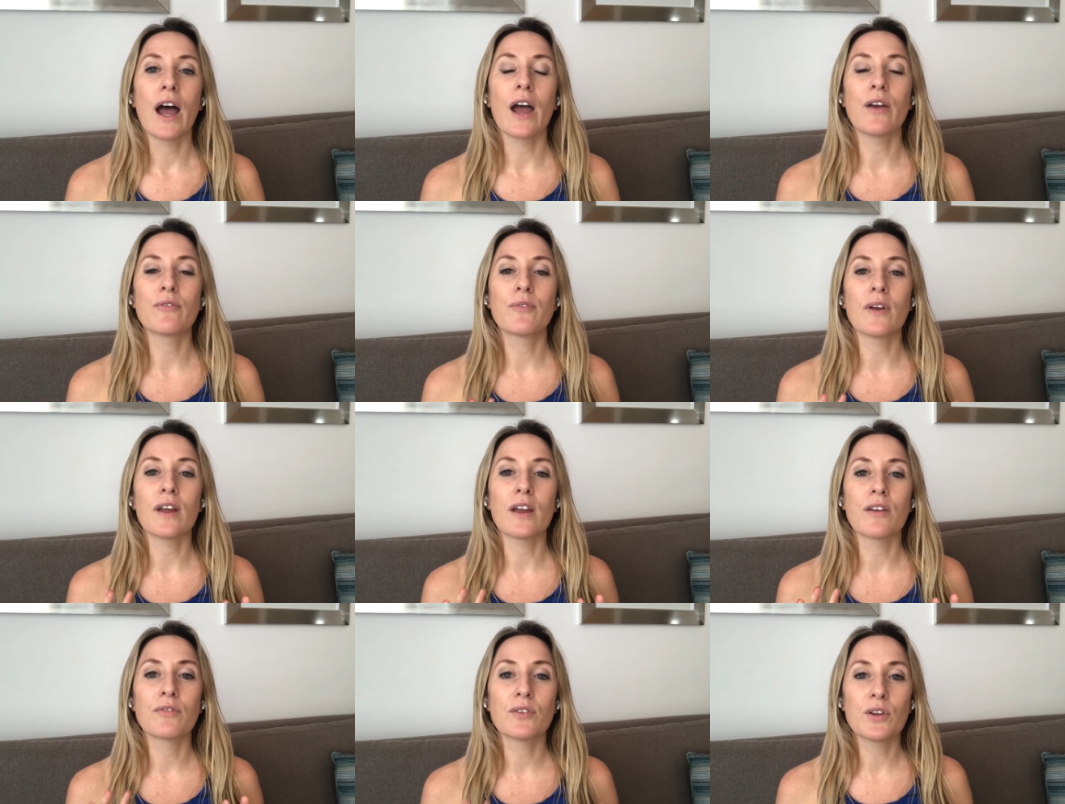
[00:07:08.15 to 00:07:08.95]
if,
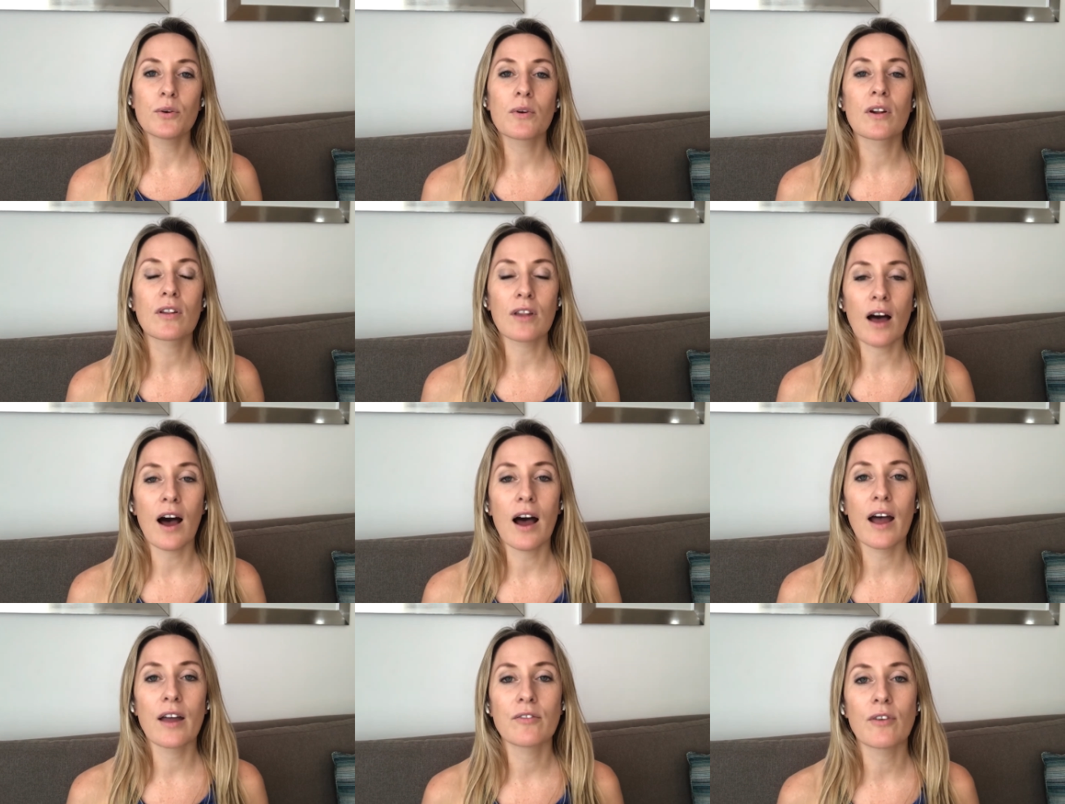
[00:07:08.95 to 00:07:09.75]
if you are
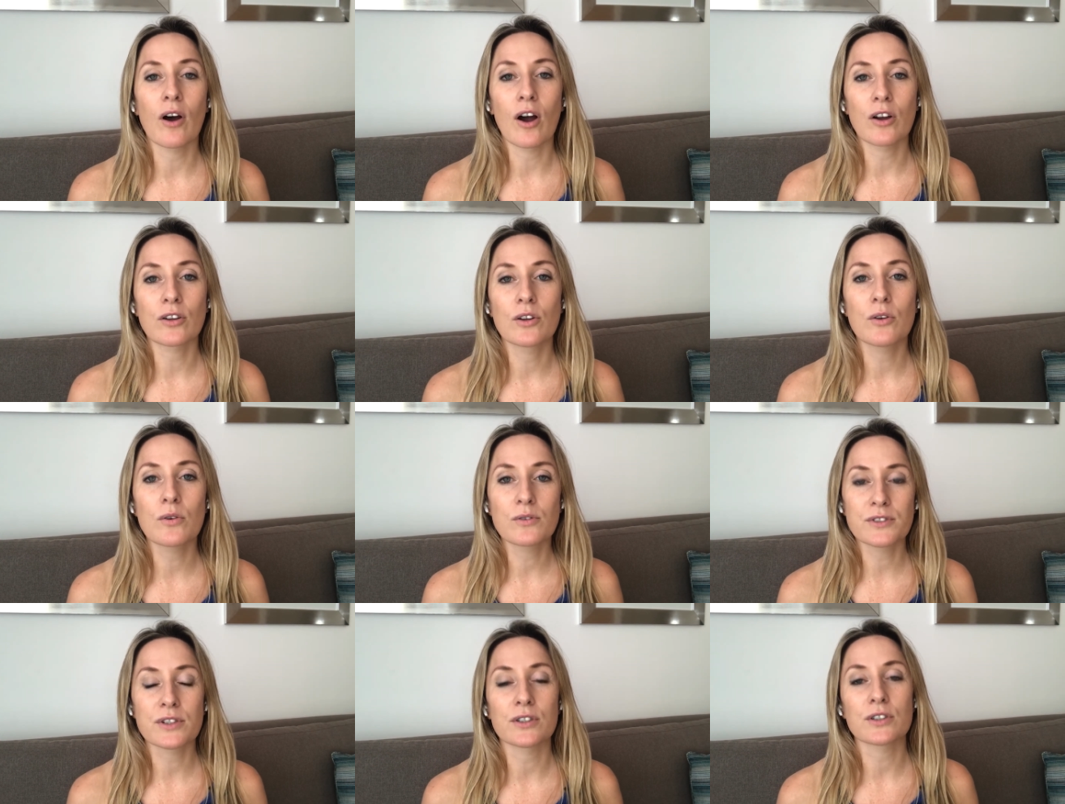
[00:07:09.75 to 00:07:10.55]
live on
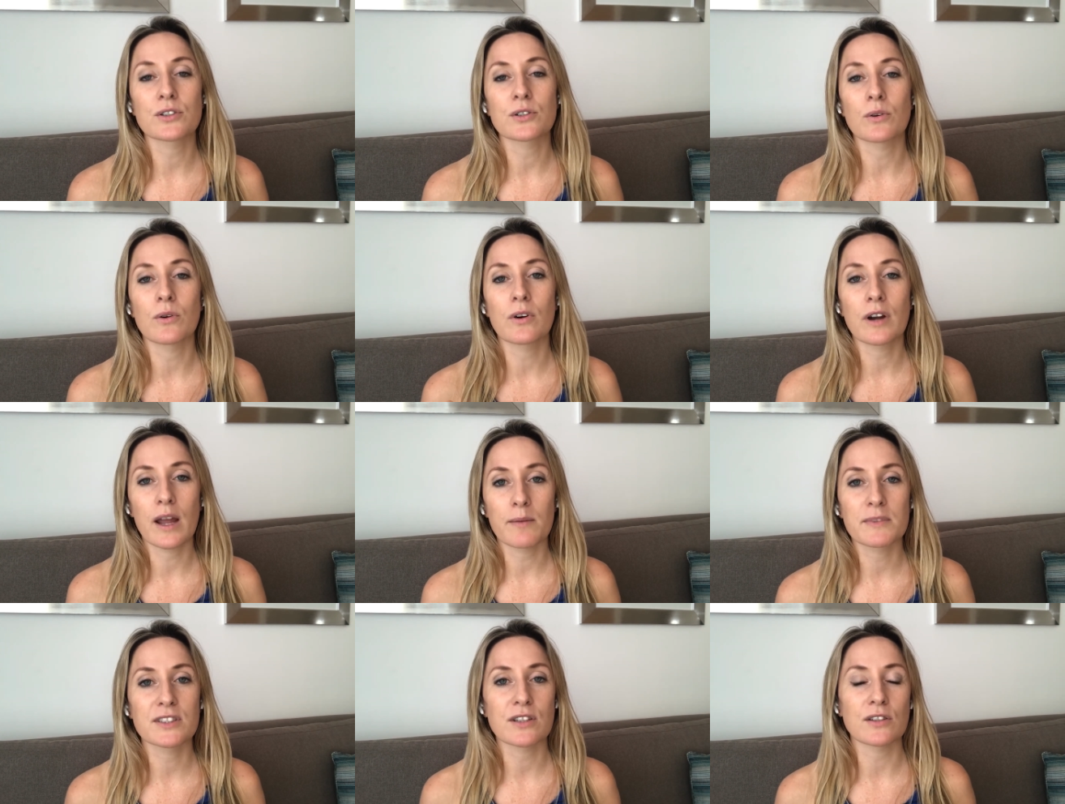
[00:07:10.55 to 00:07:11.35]
Google search or
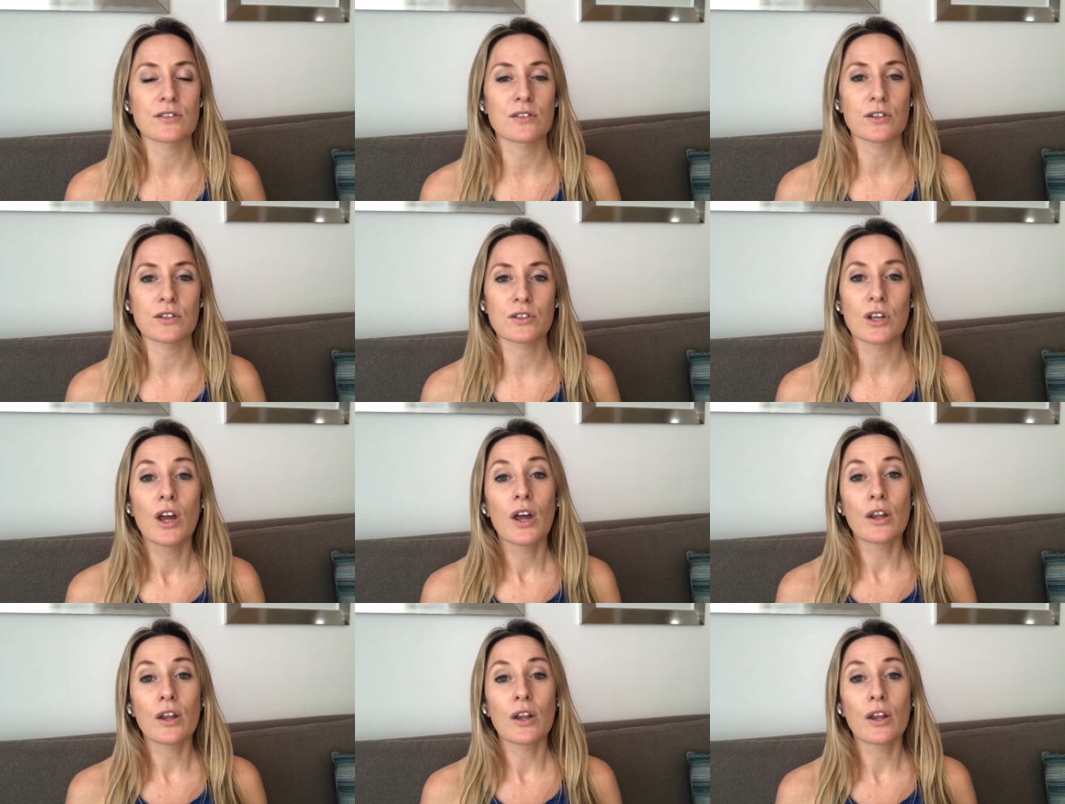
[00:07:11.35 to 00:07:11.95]
Amazon search,